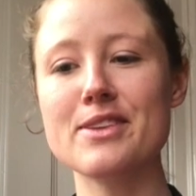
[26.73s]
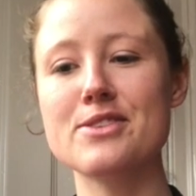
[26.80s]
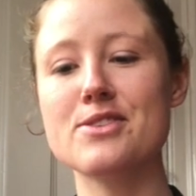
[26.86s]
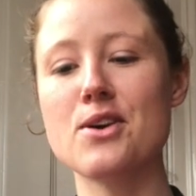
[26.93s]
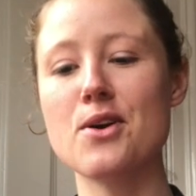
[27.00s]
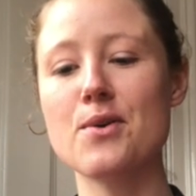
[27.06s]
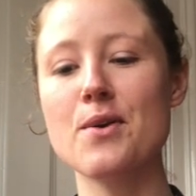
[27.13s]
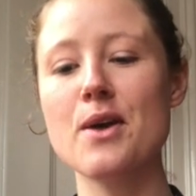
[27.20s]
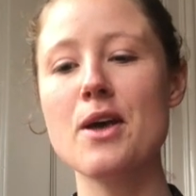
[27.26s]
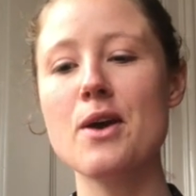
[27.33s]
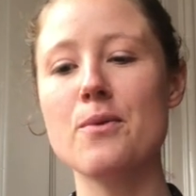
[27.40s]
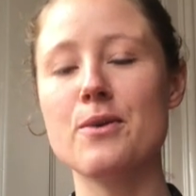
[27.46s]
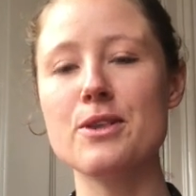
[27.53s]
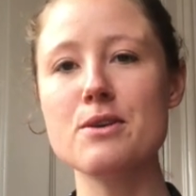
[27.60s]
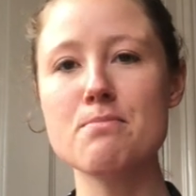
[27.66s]
So
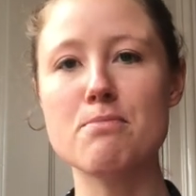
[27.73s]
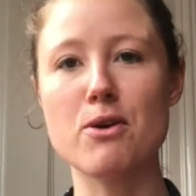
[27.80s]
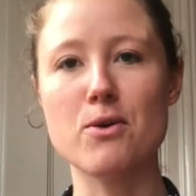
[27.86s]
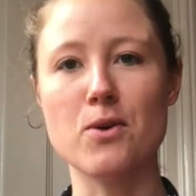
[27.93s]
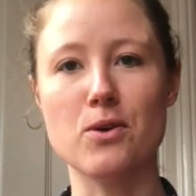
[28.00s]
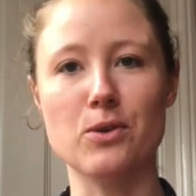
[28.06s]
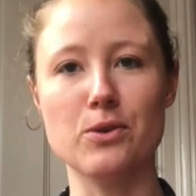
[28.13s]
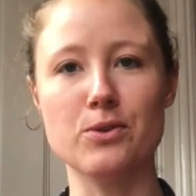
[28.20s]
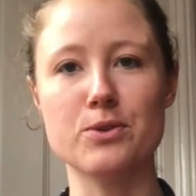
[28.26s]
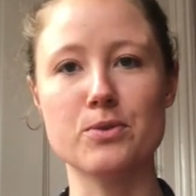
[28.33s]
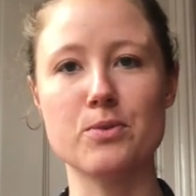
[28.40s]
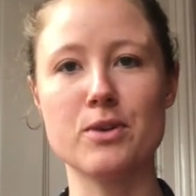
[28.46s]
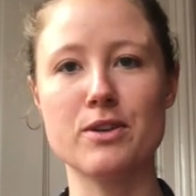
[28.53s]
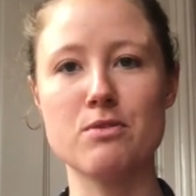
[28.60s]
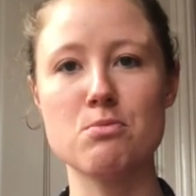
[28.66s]
with a bow hold,
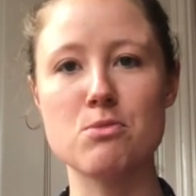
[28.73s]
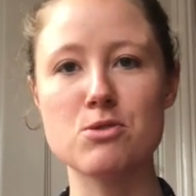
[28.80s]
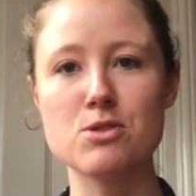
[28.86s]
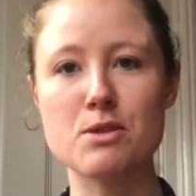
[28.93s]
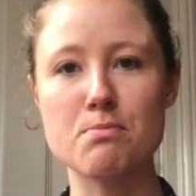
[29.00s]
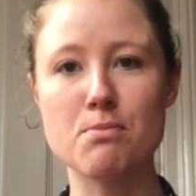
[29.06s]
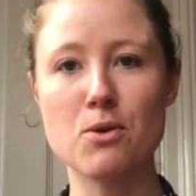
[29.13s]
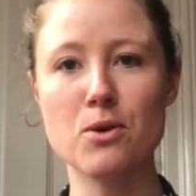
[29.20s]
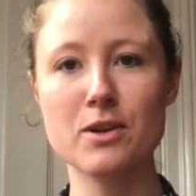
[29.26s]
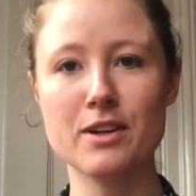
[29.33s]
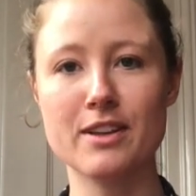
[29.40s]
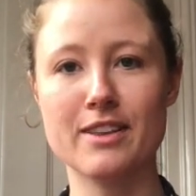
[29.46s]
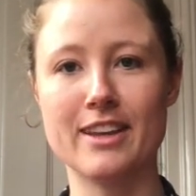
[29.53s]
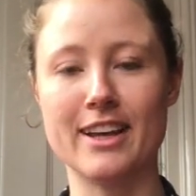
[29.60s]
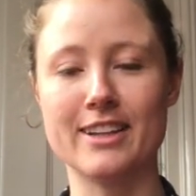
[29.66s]
one of the most
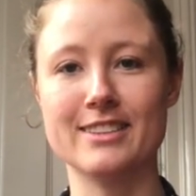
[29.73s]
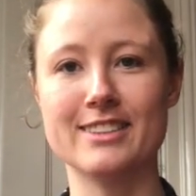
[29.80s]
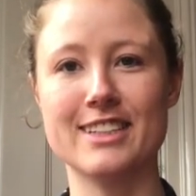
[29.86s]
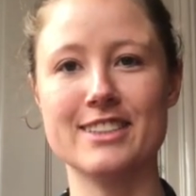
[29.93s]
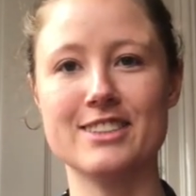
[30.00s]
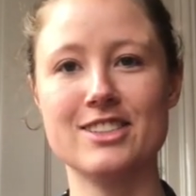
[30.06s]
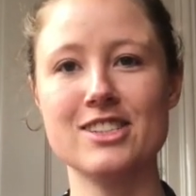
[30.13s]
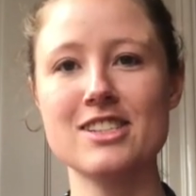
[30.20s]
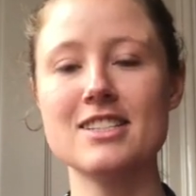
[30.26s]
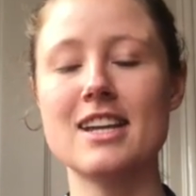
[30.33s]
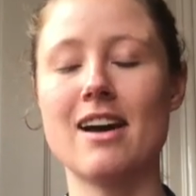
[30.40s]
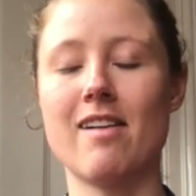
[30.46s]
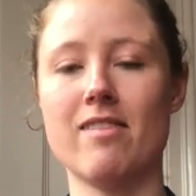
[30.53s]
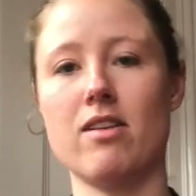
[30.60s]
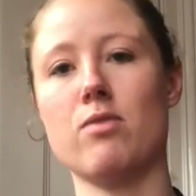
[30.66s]
important things is just to
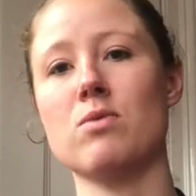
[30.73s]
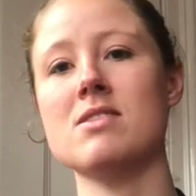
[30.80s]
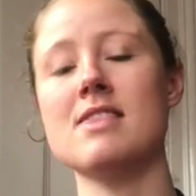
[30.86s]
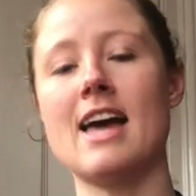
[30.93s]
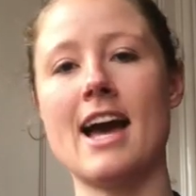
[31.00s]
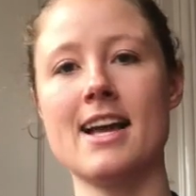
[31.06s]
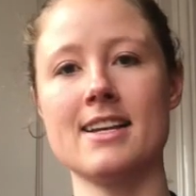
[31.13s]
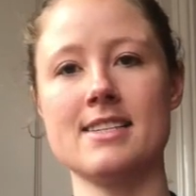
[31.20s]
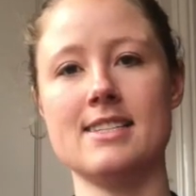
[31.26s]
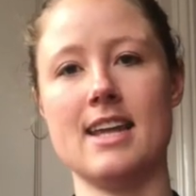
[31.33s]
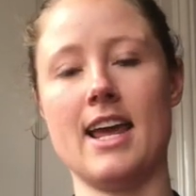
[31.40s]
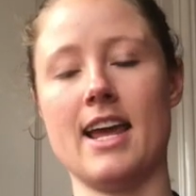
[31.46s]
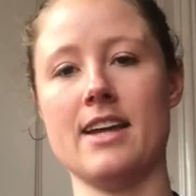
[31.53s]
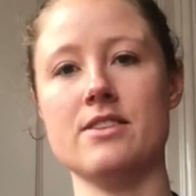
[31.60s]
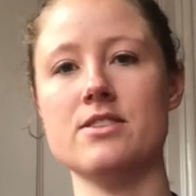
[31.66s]
have a relaxed
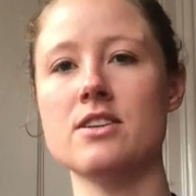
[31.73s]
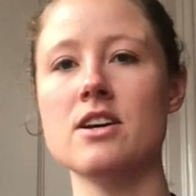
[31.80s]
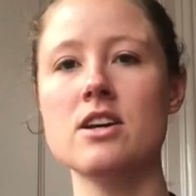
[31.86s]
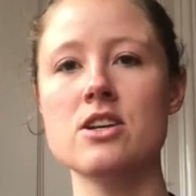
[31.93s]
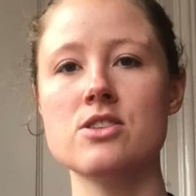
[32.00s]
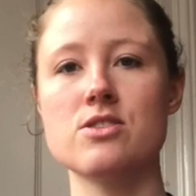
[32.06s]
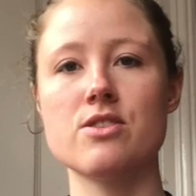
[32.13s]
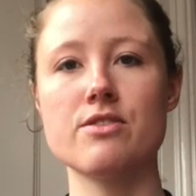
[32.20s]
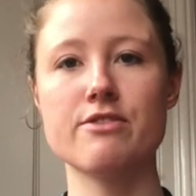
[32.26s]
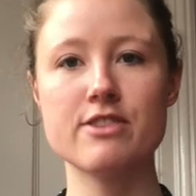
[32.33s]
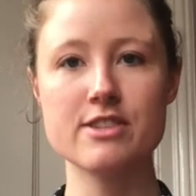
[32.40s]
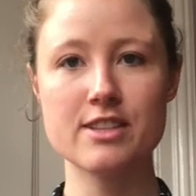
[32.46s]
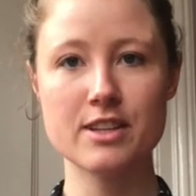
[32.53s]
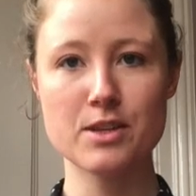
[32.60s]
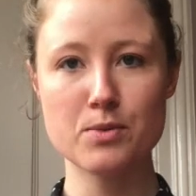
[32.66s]
hand. So the
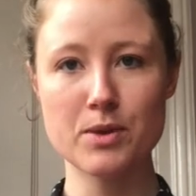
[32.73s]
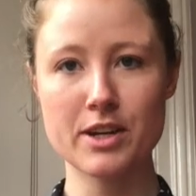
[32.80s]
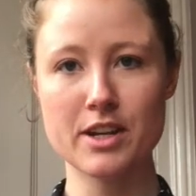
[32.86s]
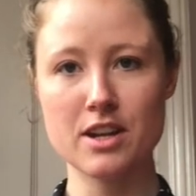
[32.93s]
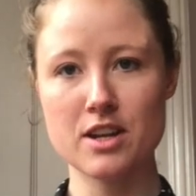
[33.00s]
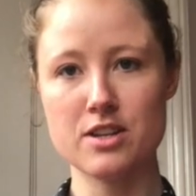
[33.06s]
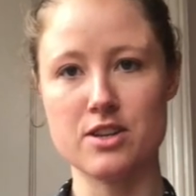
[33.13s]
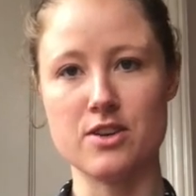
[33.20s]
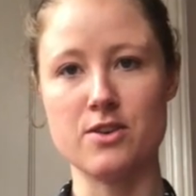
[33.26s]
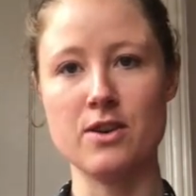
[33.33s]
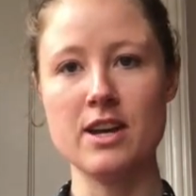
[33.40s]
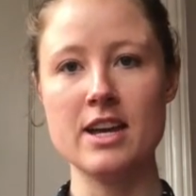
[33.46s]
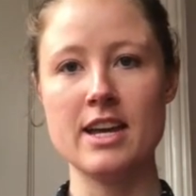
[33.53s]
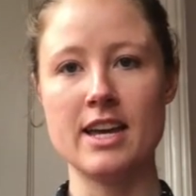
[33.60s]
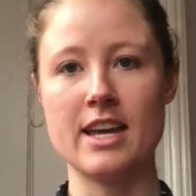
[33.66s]
first thing that we're gonna do
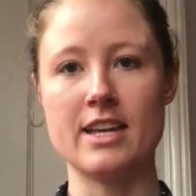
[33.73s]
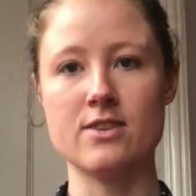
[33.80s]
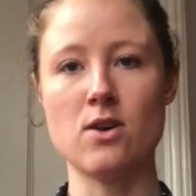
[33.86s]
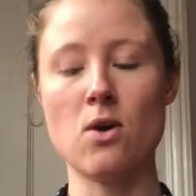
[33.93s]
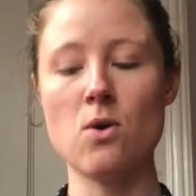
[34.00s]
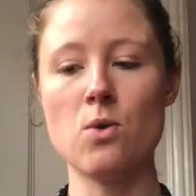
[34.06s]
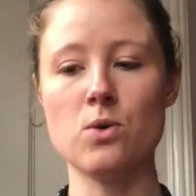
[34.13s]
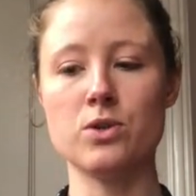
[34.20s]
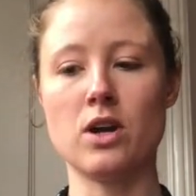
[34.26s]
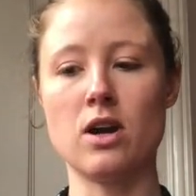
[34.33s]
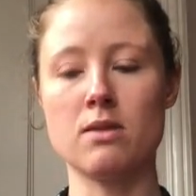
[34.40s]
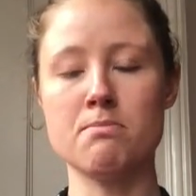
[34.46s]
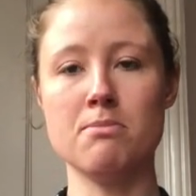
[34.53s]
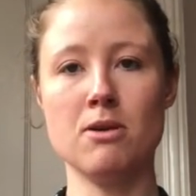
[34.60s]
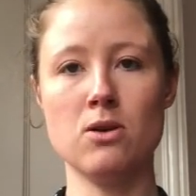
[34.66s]
is hold
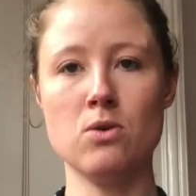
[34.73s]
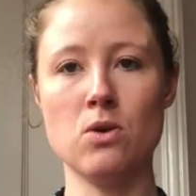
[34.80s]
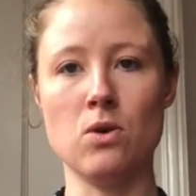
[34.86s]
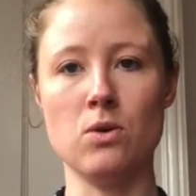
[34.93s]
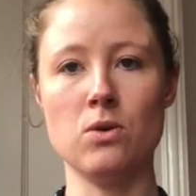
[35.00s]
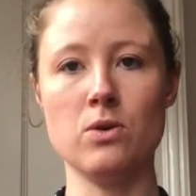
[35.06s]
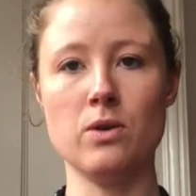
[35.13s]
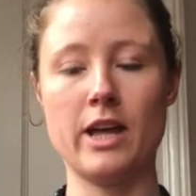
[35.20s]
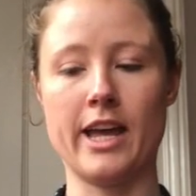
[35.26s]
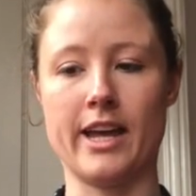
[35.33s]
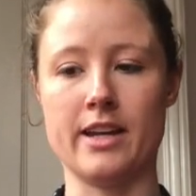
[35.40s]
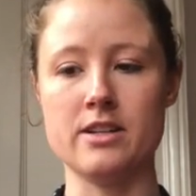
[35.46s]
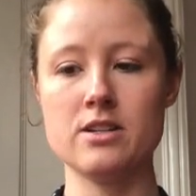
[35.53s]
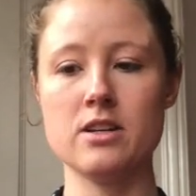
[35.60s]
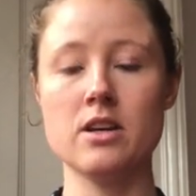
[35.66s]
our bow hold
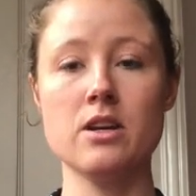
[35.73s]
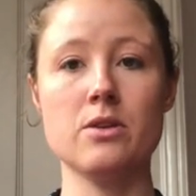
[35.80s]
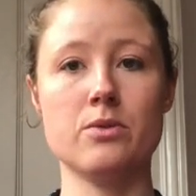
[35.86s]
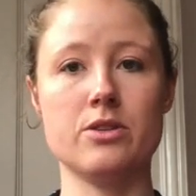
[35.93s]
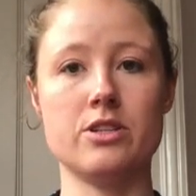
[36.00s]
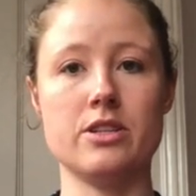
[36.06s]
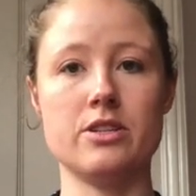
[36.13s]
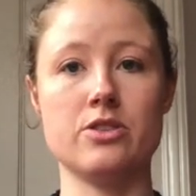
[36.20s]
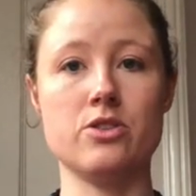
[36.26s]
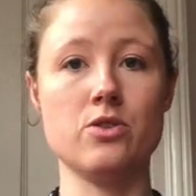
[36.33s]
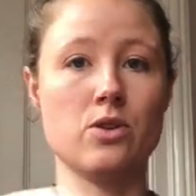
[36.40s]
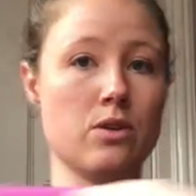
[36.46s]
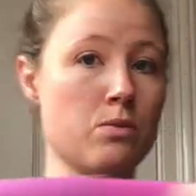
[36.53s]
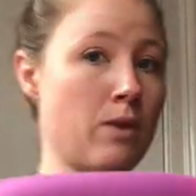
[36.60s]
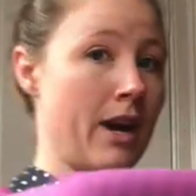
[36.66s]
hand, which is
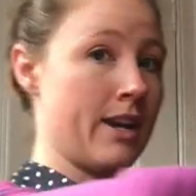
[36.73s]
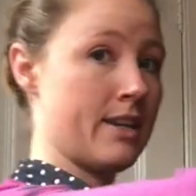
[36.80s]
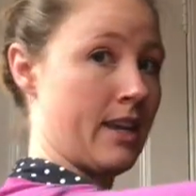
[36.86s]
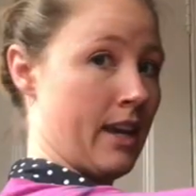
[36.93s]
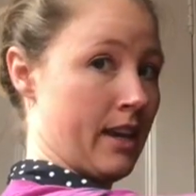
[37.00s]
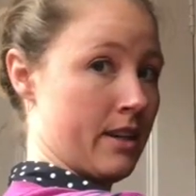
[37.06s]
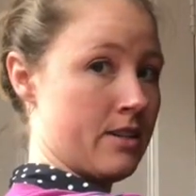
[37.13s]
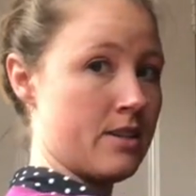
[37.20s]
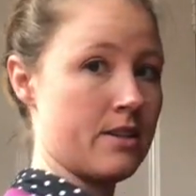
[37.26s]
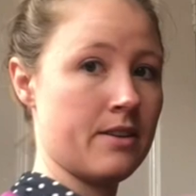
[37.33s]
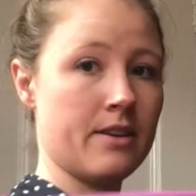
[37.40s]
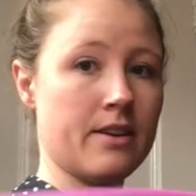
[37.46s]
your right hand,